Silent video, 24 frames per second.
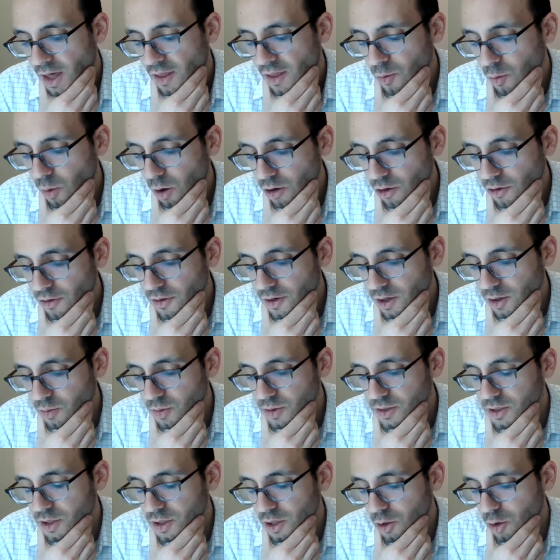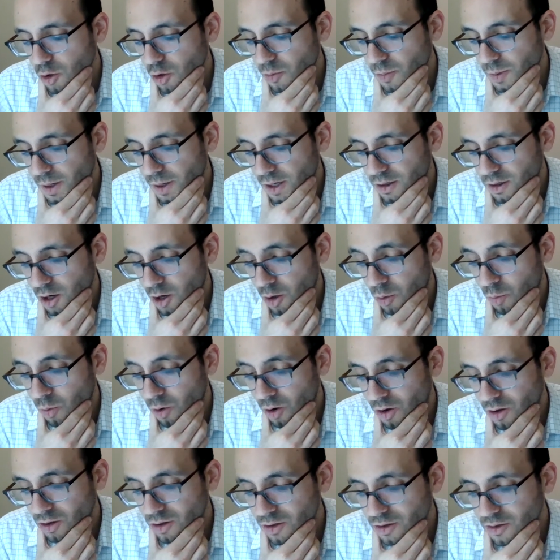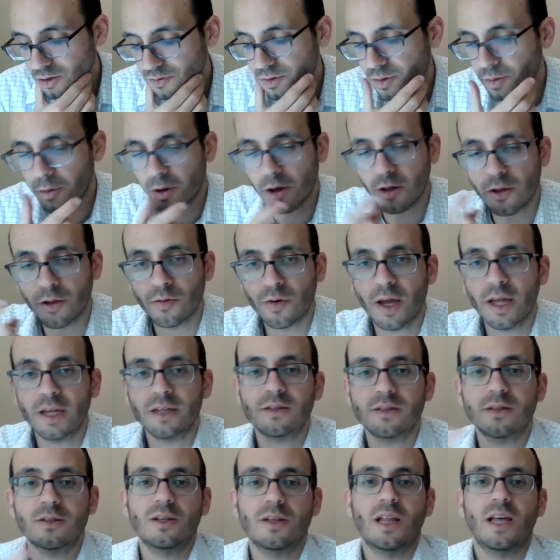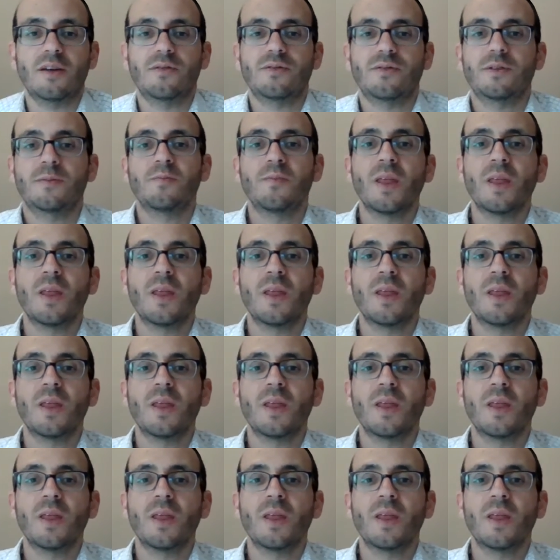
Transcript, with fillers: the water there was a choma, a wall, from the one on the right and to the left.